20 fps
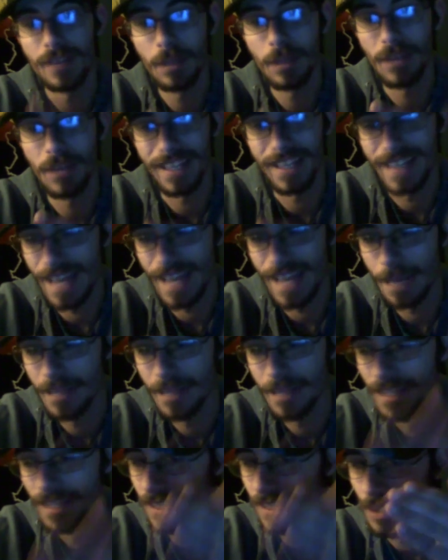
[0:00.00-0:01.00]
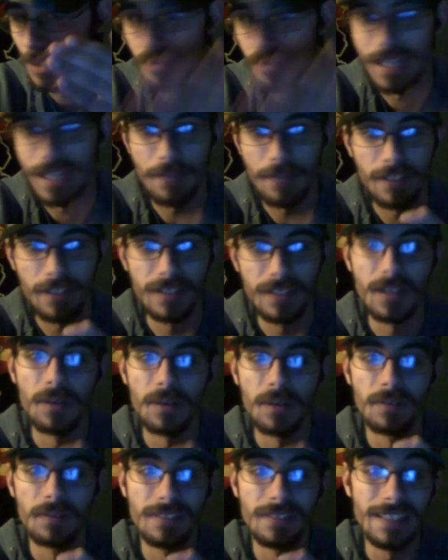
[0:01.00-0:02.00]
cab, you definitely
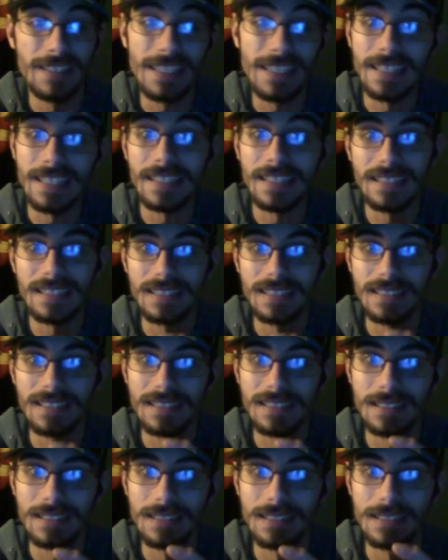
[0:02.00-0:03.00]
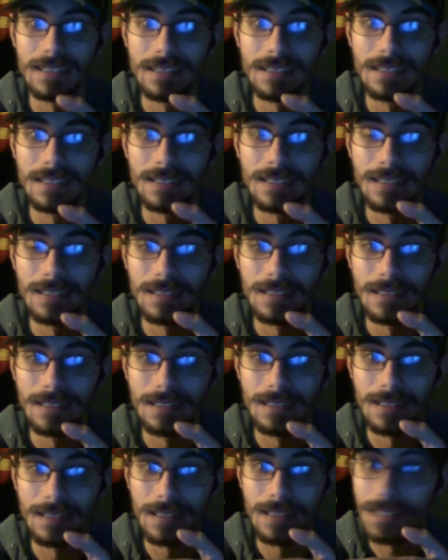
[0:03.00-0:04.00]
don't need
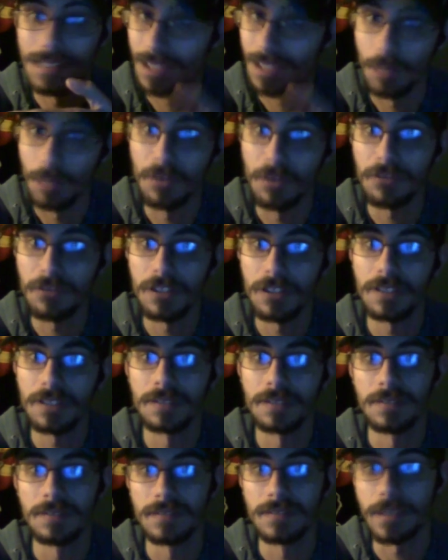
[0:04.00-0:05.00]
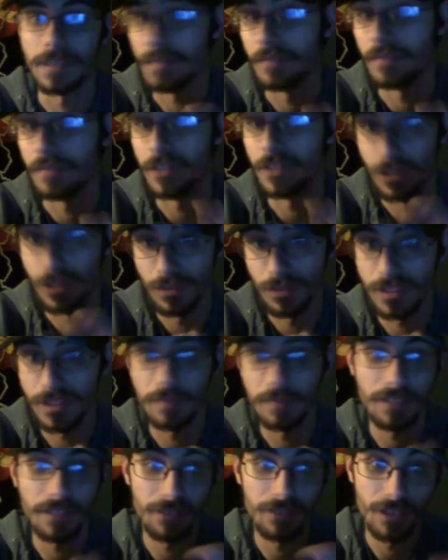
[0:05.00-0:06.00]
a subwoofer. Sometimes you do,
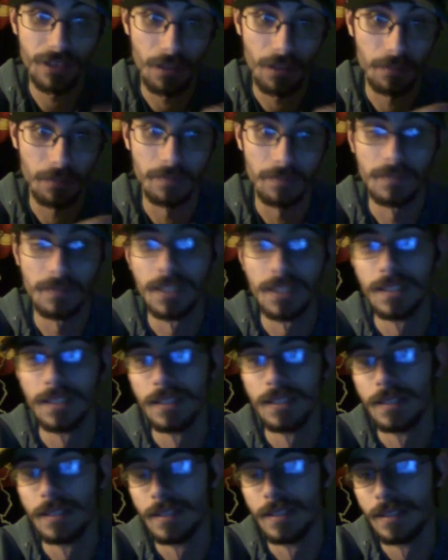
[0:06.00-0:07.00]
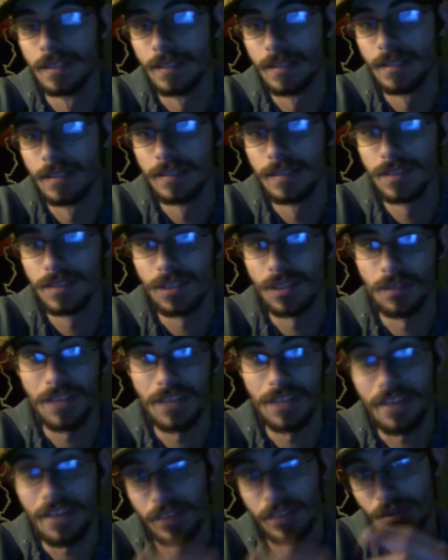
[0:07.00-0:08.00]
sometimes you don't. So if you
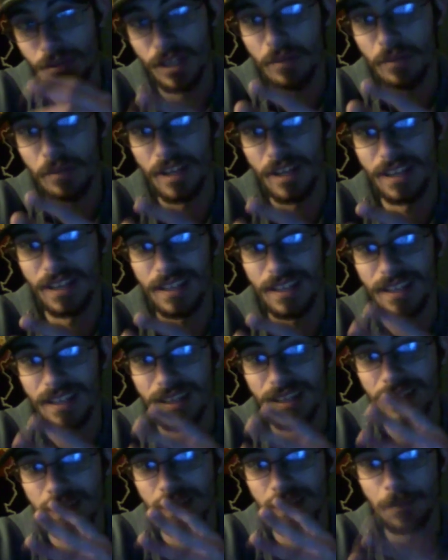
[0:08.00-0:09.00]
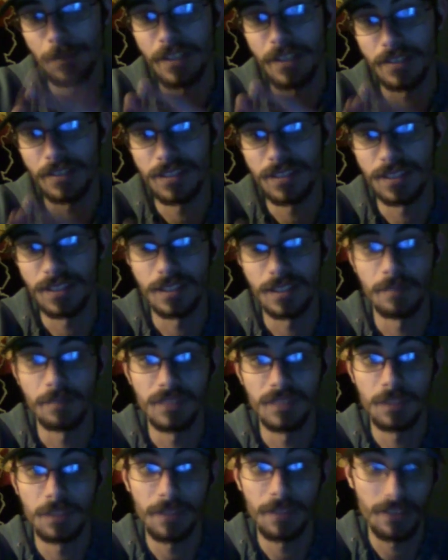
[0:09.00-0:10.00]
have a three-way speaker system,
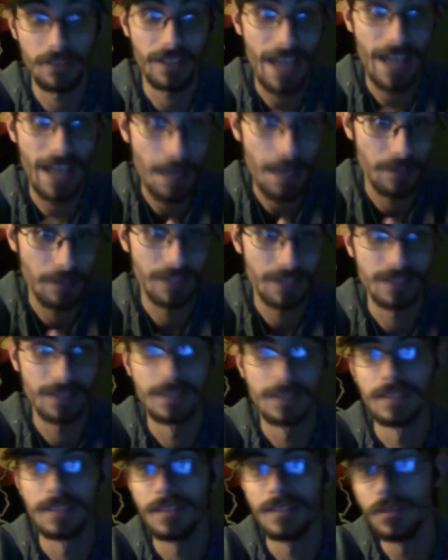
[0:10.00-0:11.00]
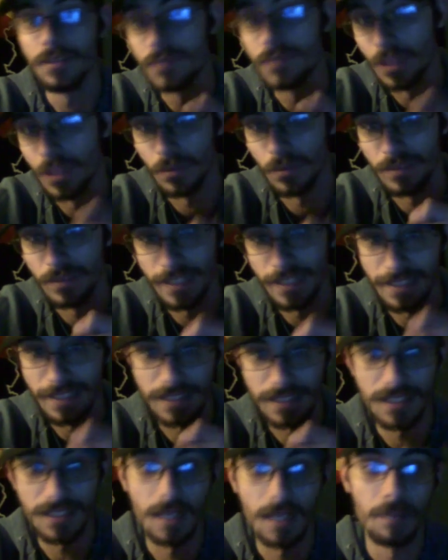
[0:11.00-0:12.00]
speaker cabinet, you don't need a
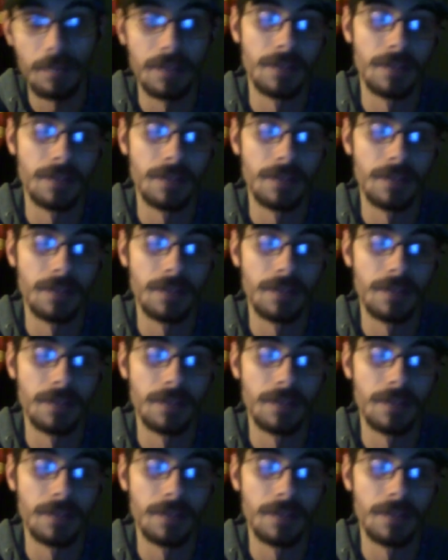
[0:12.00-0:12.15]
sub.